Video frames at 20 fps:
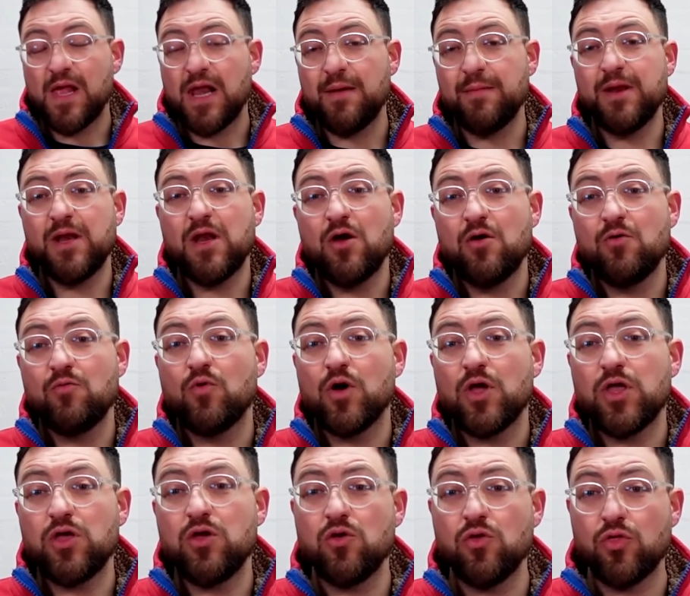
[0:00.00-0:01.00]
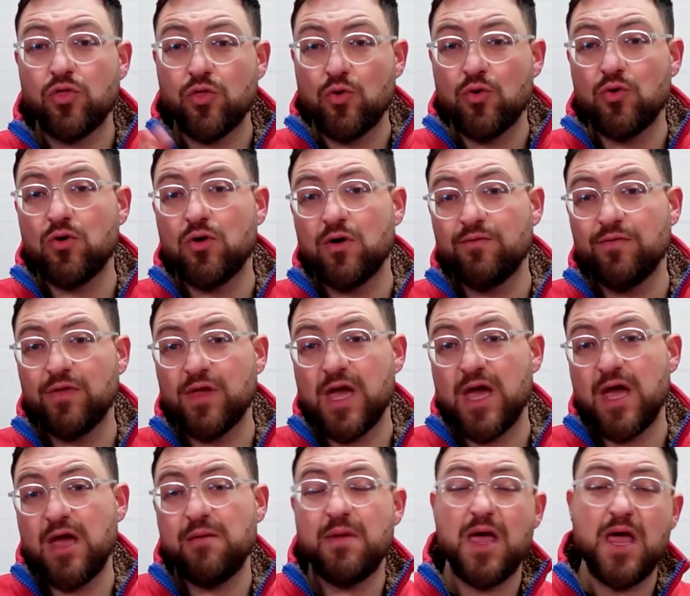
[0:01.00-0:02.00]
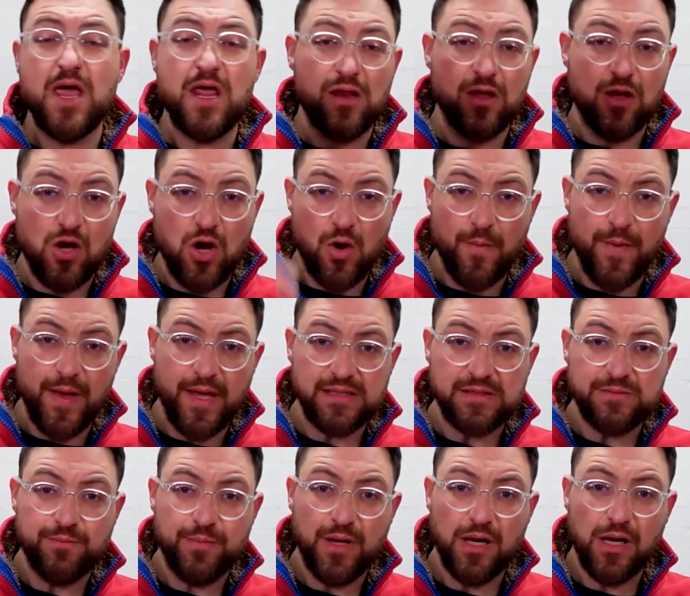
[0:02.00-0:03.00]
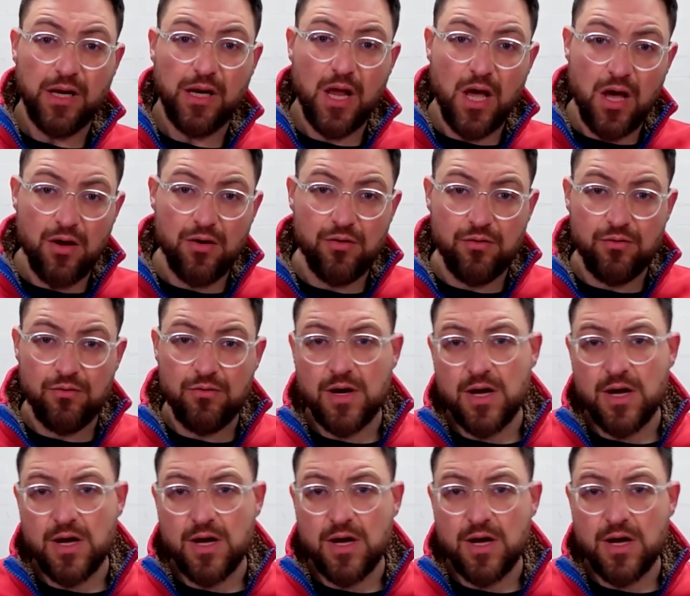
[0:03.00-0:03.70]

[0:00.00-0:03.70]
Let me know what you thought of the game in the comments below.